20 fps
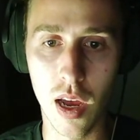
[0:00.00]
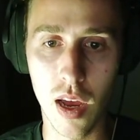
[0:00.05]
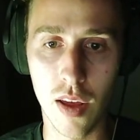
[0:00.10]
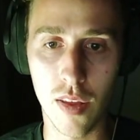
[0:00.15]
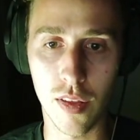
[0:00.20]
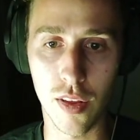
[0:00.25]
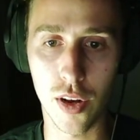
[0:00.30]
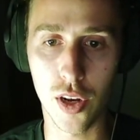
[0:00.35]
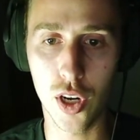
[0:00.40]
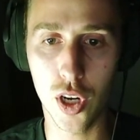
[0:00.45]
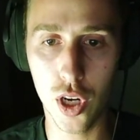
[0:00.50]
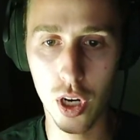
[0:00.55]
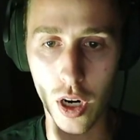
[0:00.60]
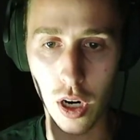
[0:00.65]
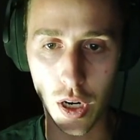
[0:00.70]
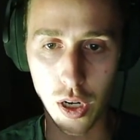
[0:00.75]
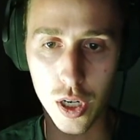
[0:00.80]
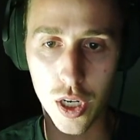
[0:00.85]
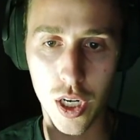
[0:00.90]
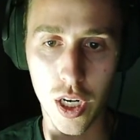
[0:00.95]
The
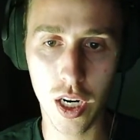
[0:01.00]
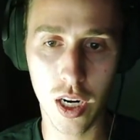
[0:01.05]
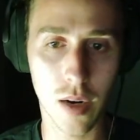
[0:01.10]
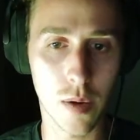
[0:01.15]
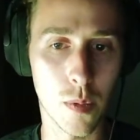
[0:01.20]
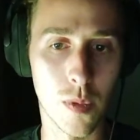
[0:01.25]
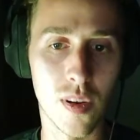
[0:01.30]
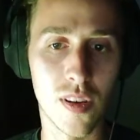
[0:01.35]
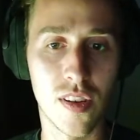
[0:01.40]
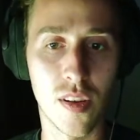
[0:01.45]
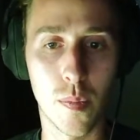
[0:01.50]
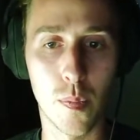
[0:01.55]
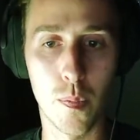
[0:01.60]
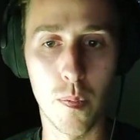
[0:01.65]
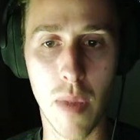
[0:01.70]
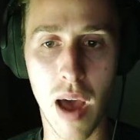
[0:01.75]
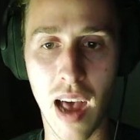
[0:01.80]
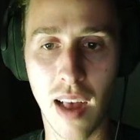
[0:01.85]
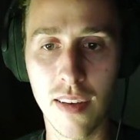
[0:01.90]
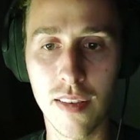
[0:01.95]
church was
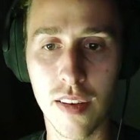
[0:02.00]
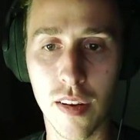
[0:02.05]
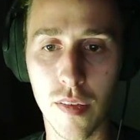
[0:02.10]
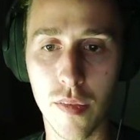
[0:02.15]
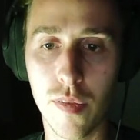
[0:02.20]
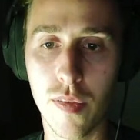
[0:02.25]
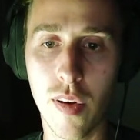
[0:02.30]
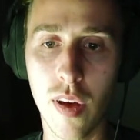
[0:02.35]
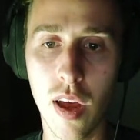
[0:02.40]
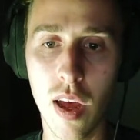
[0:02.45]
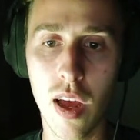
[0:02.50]
massive.